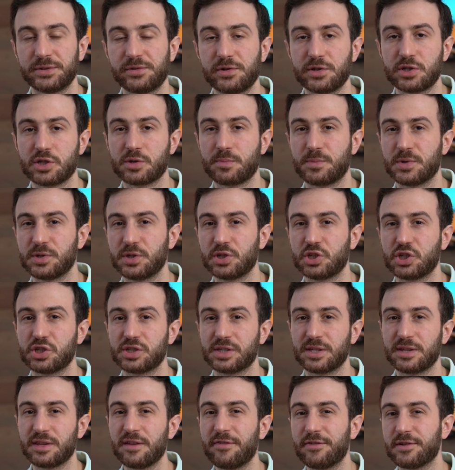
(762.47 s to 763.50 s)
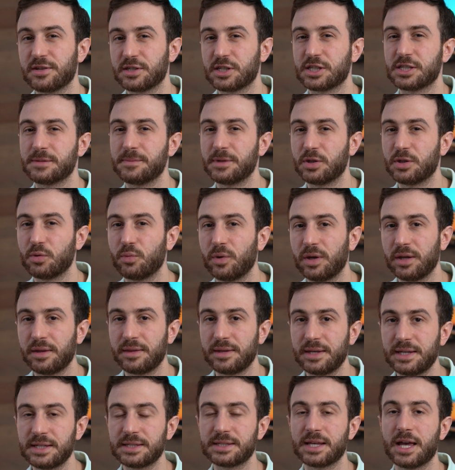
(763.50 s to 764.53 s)
research positions, and differences between
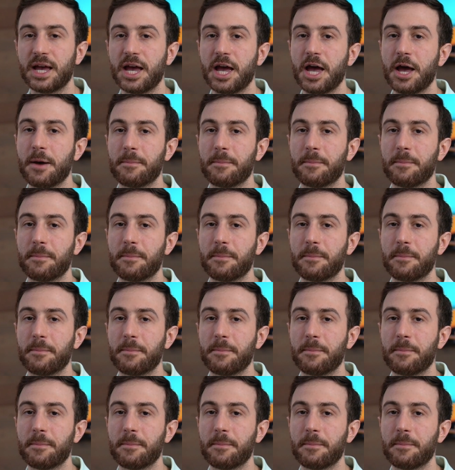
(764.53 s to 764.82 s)
these,